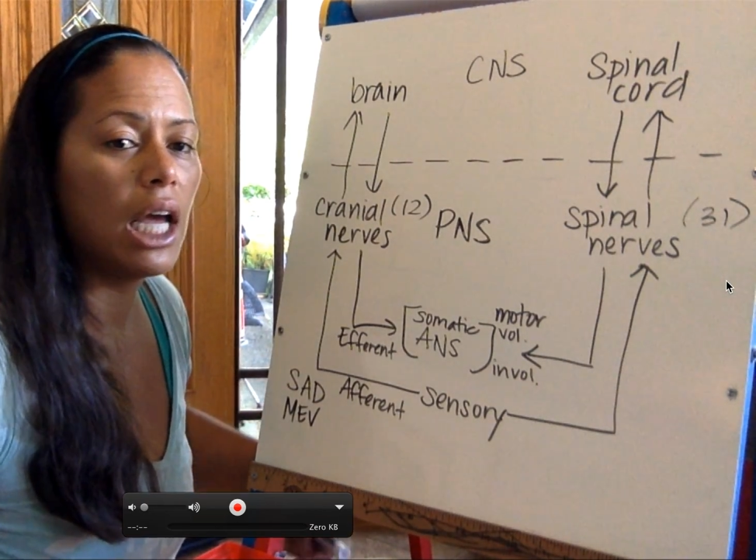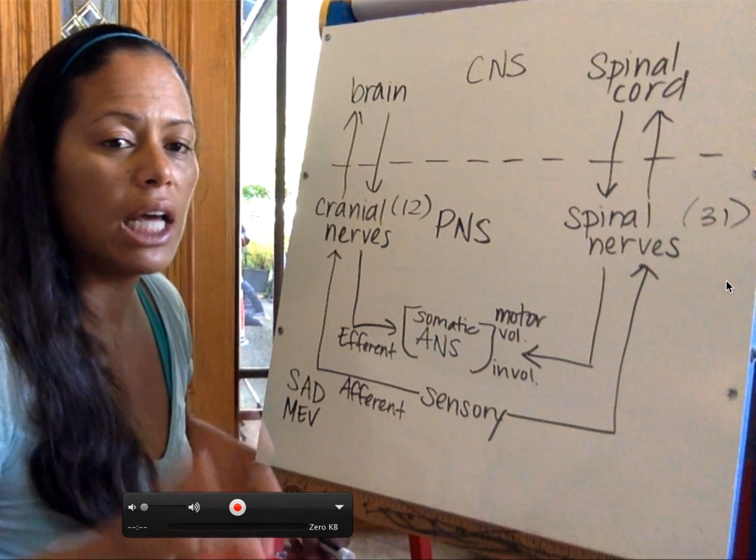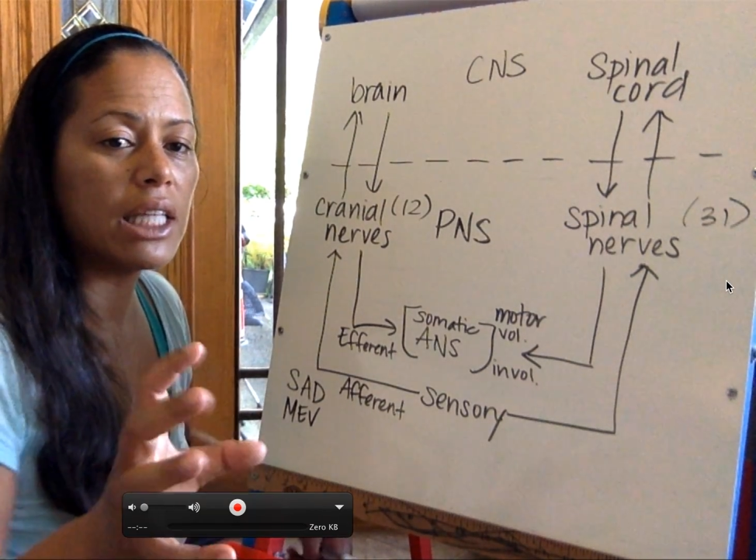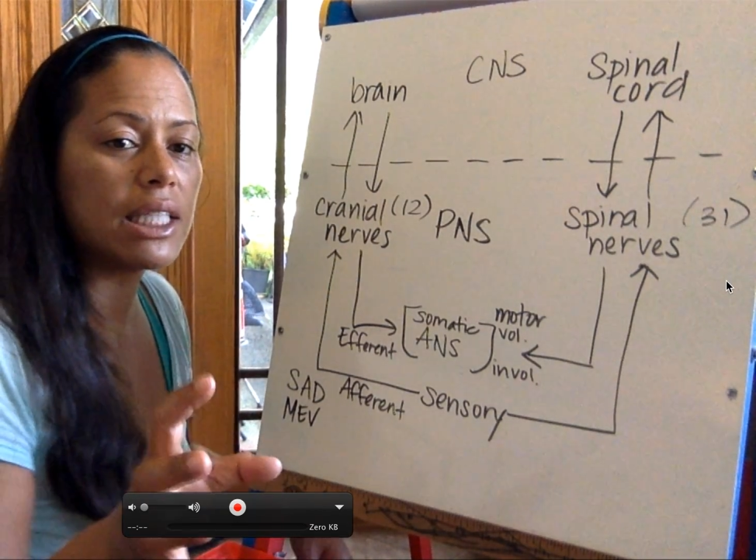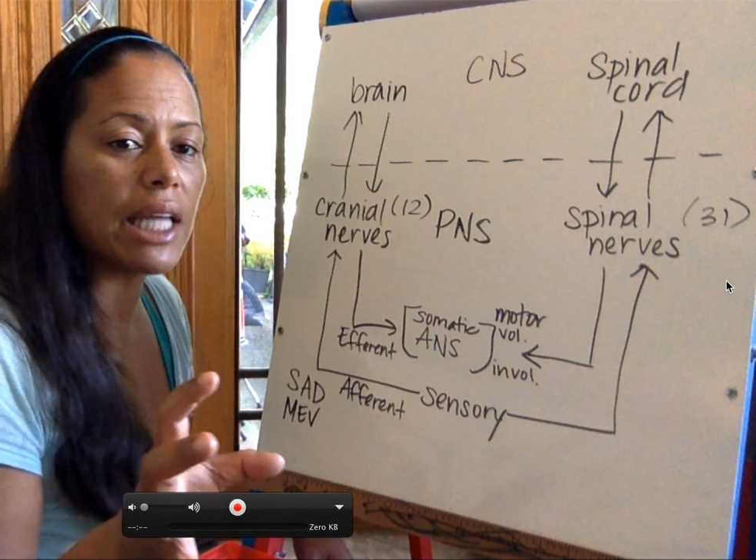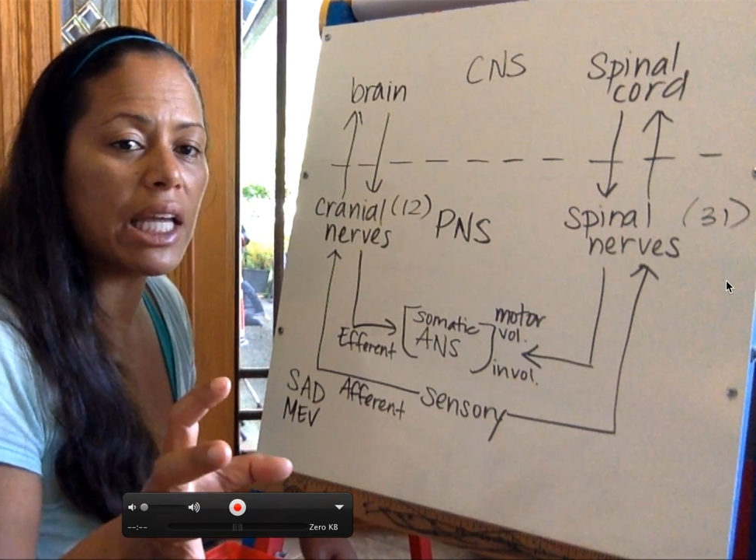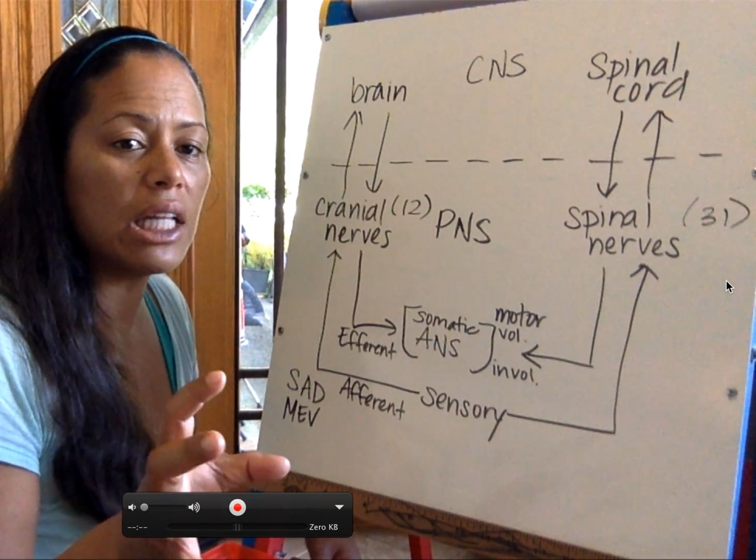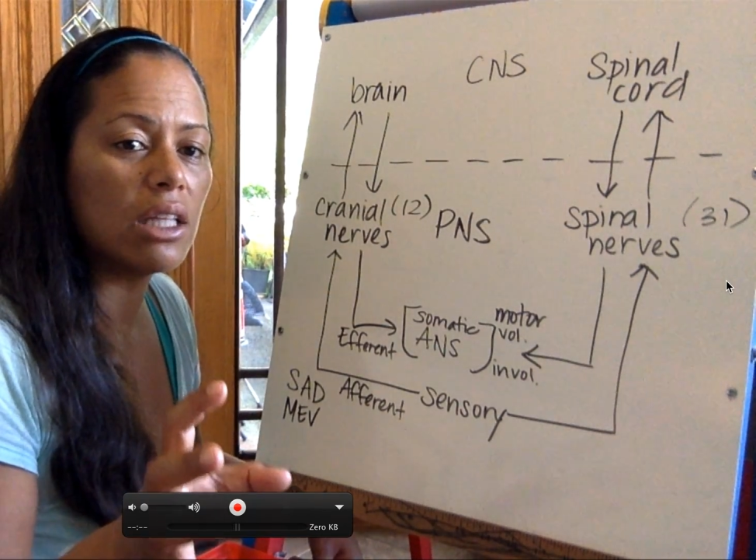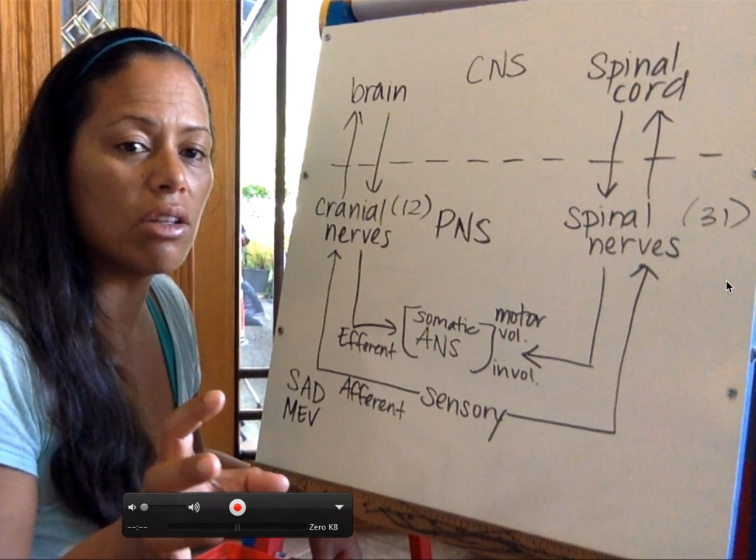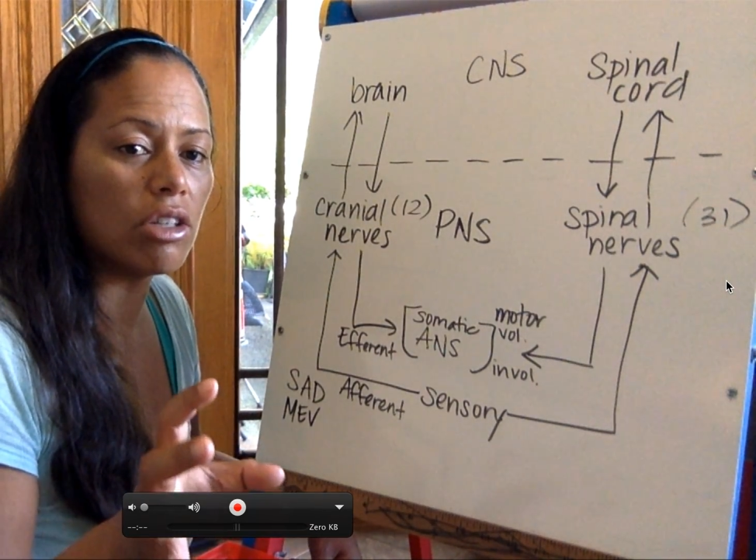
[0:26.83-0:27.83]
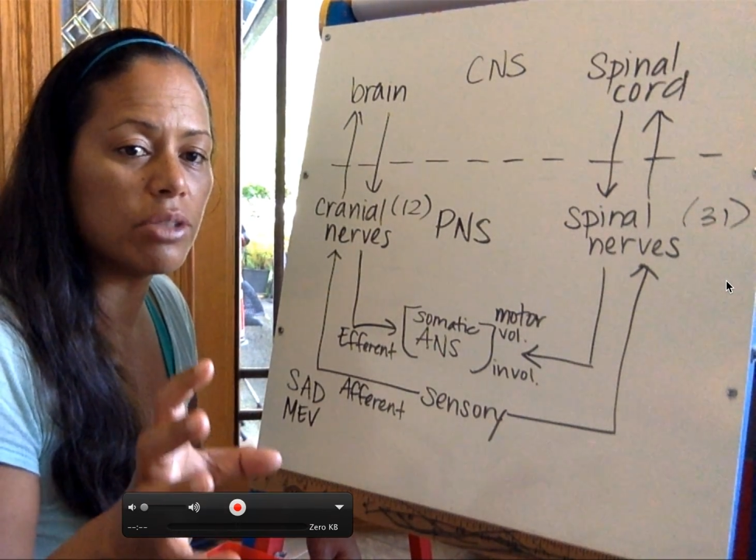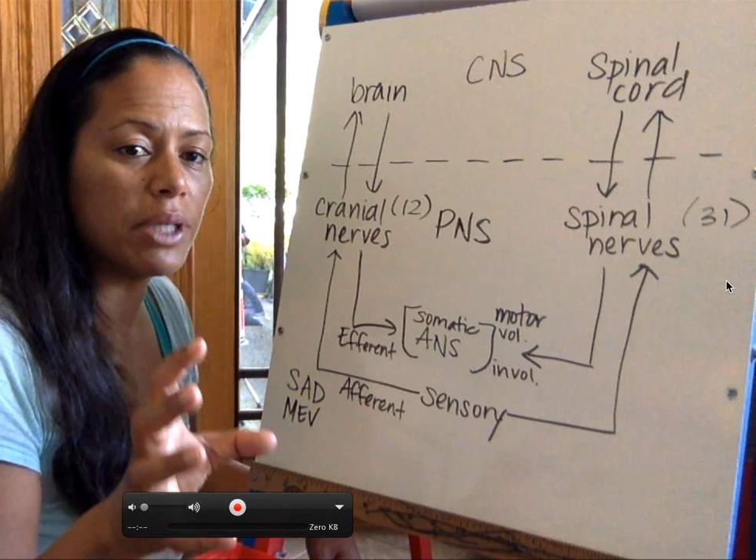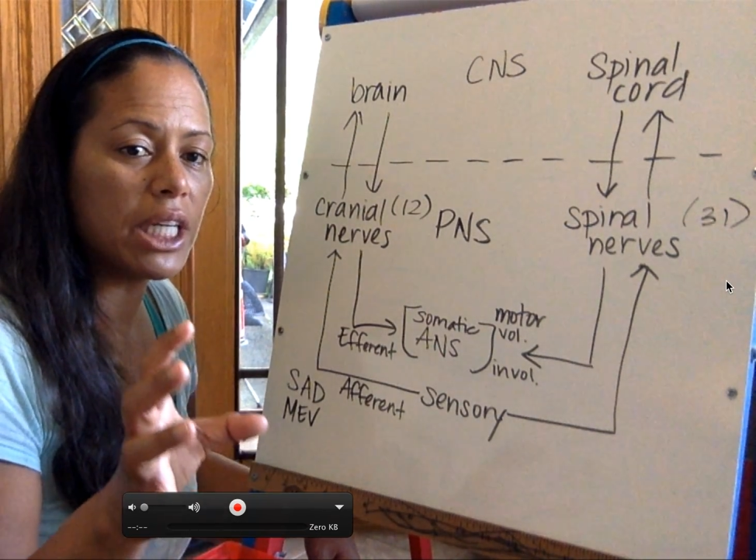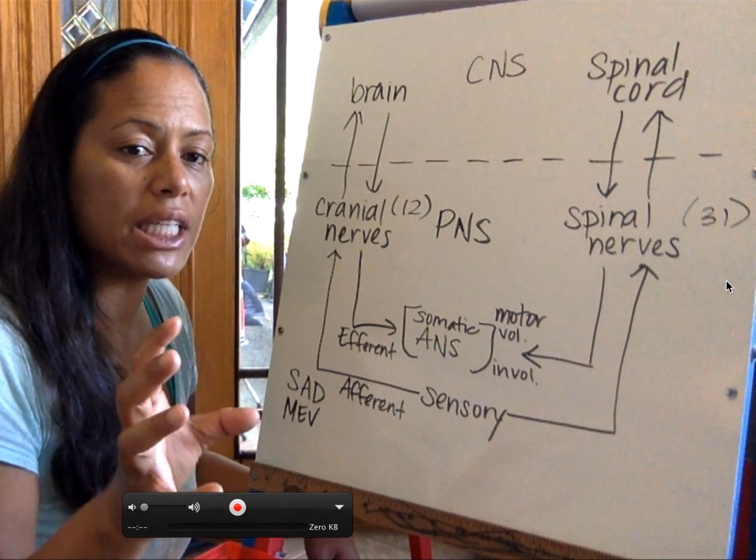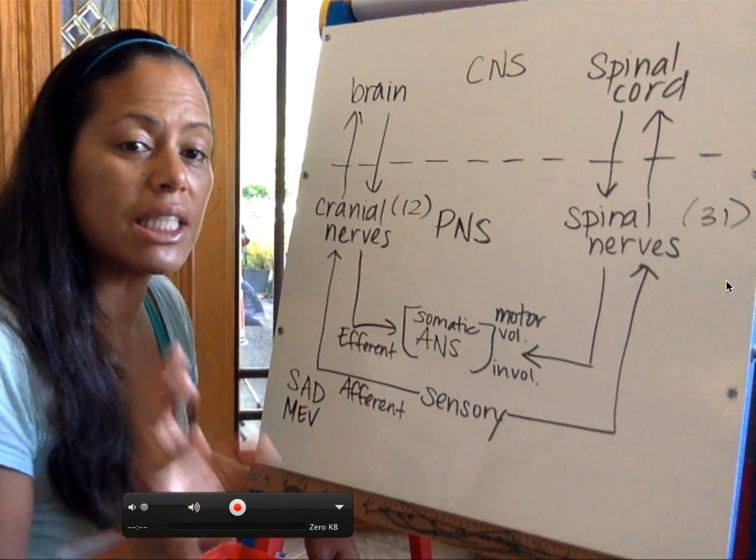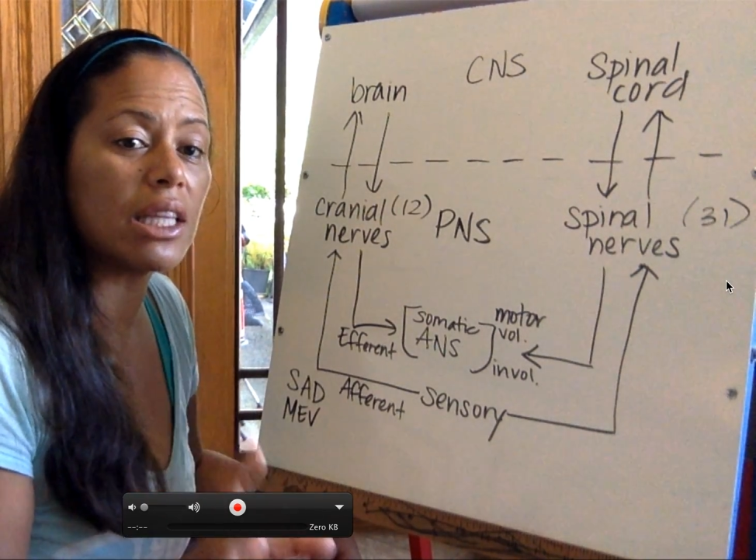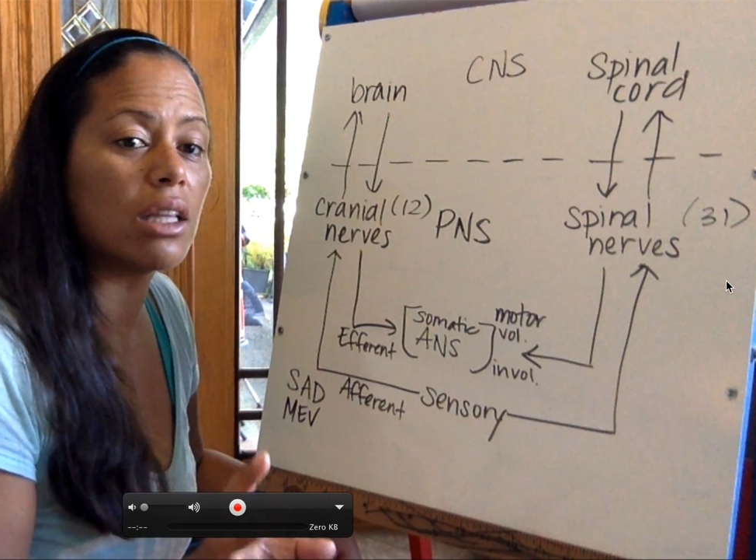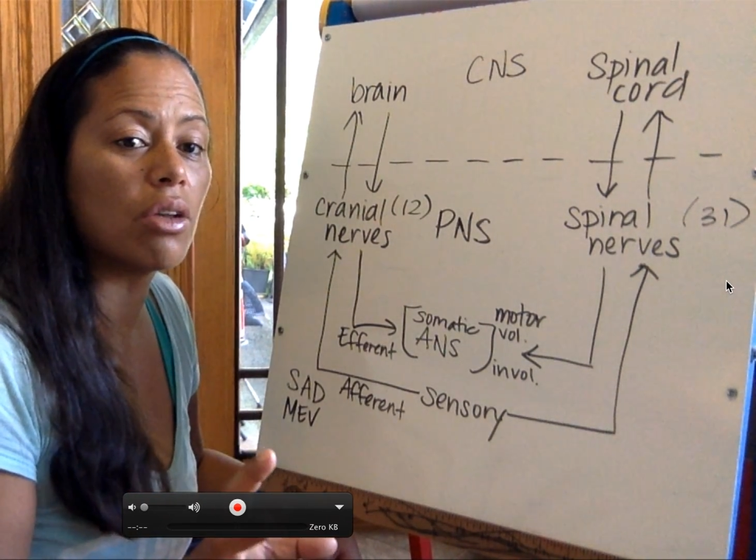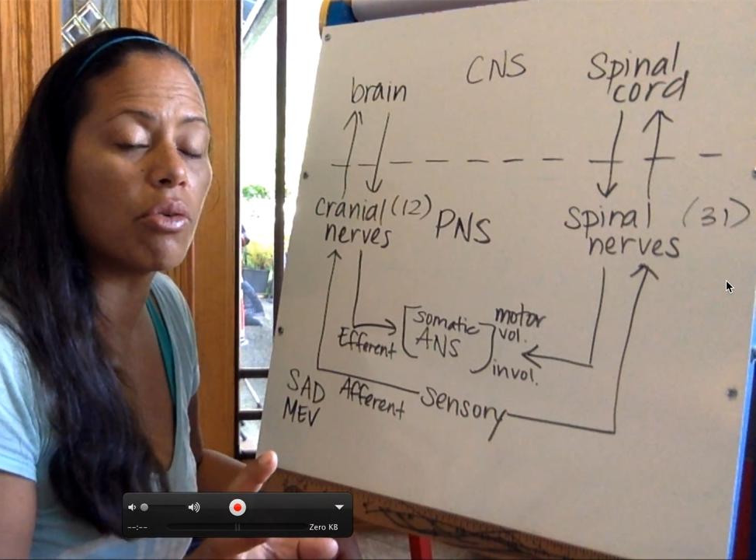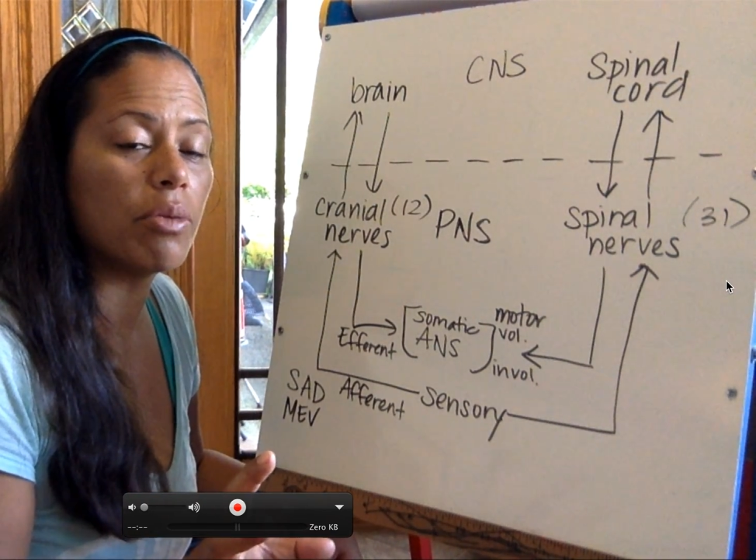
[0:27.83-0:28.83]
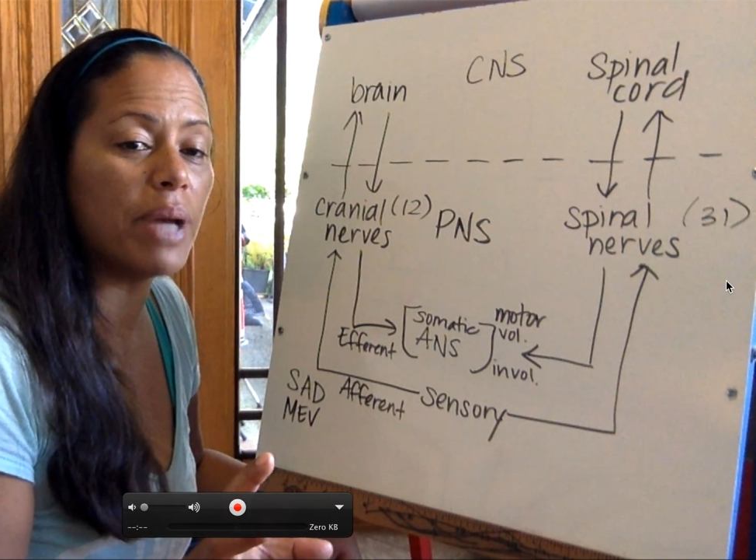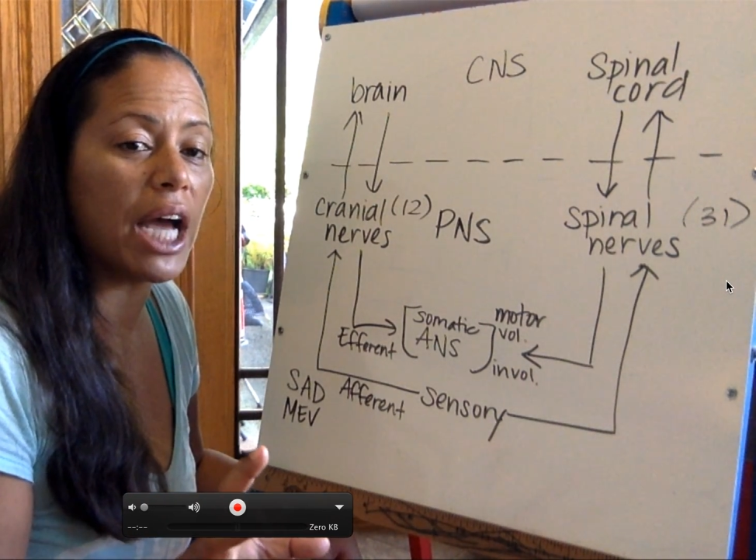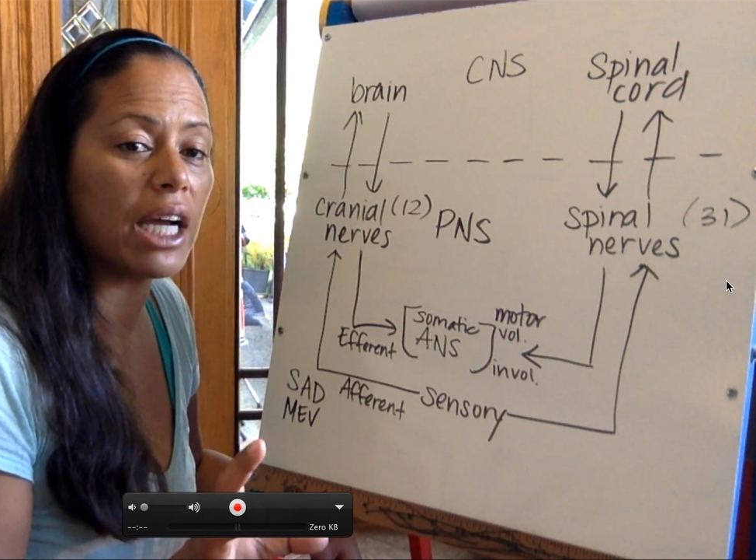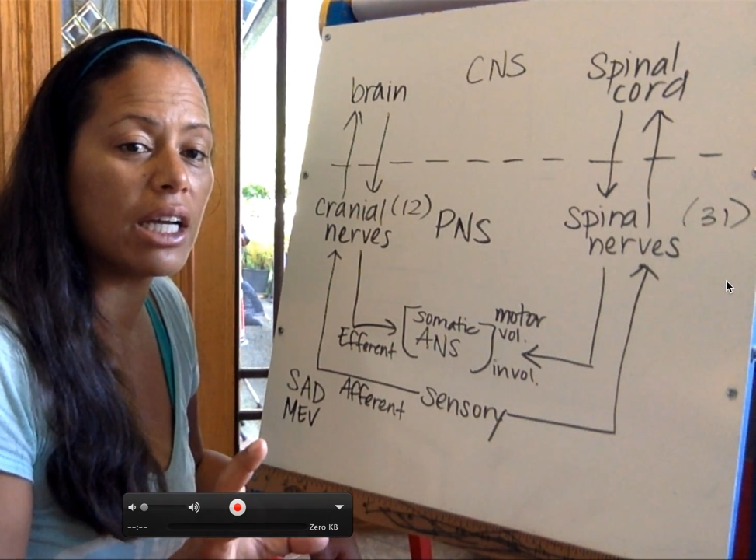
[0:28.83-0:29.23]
And the second enlargement is at the lower back.